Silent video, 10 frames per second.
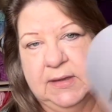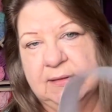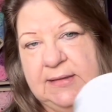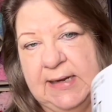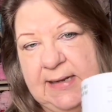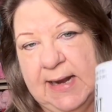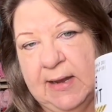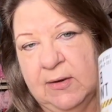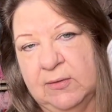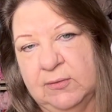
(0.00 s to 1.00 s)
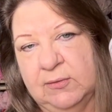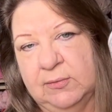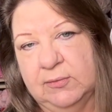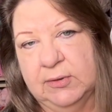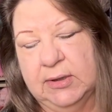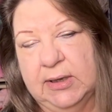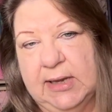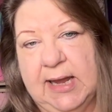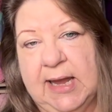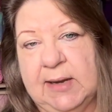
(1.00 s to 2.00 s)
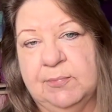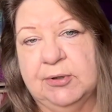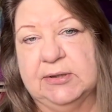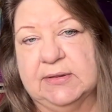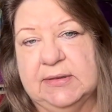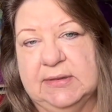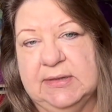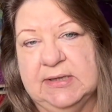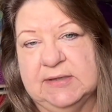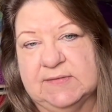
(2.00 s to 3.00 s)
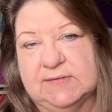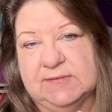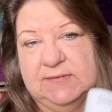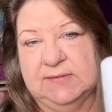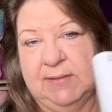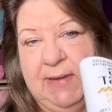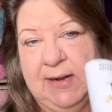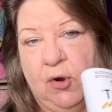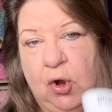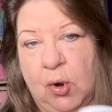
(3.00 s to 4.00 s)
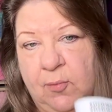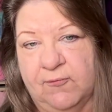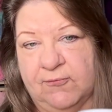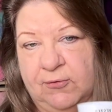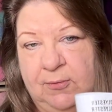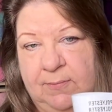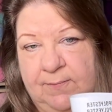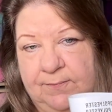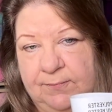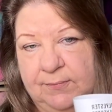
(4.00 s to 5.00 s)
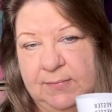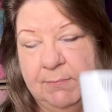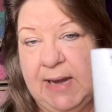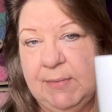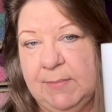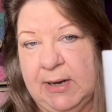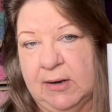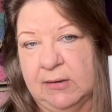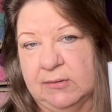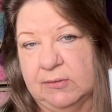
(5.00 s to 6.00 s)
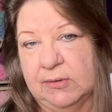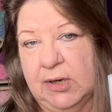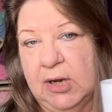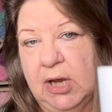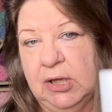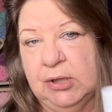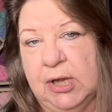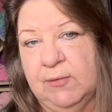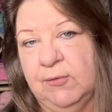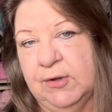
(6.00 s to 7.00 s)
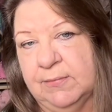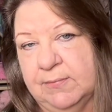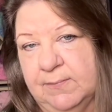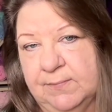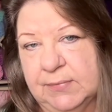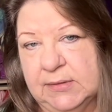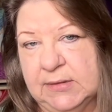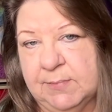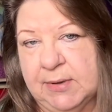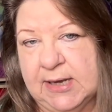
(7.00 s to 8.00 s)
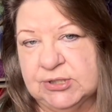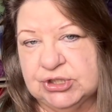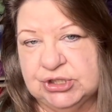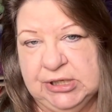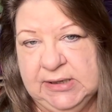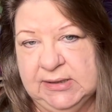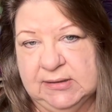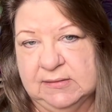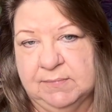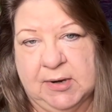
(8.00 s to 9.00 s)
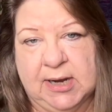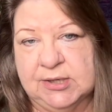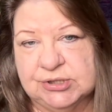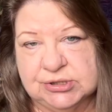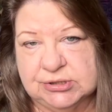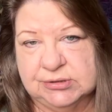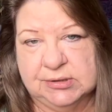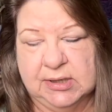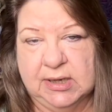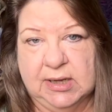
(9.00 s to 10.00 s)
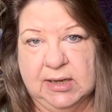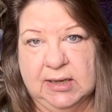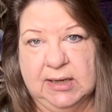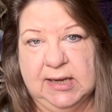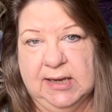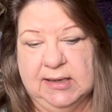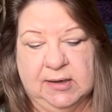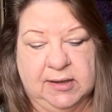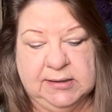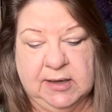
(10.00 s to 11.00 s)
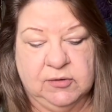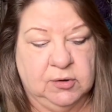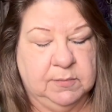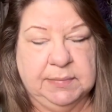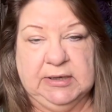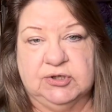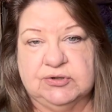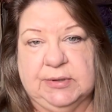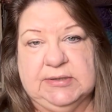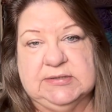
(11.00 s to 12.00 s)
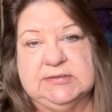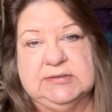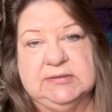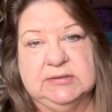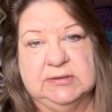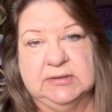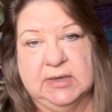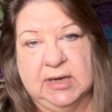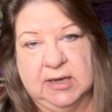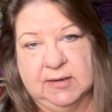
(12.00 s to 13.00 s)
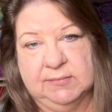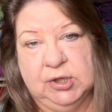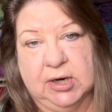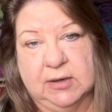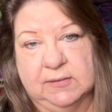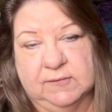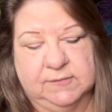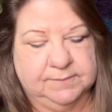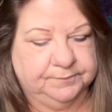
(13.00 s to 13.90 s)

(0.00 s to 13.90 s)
they now had put this, they made a home for Baby Bear along with the Posh Chic, Posh, and all the other Big Twist yarns.